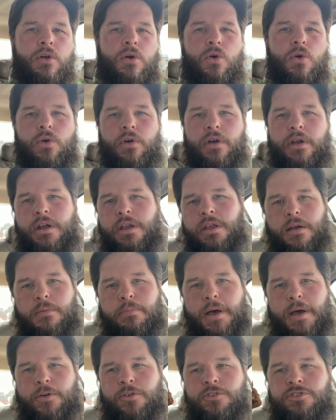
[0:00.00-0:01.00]
or any
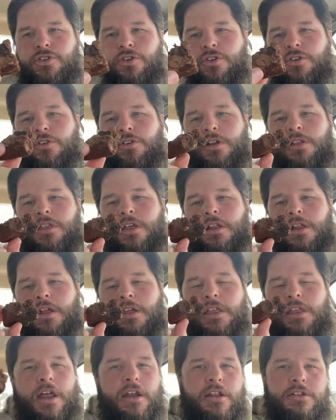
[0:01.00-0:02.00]
powdered sugar or anything like that.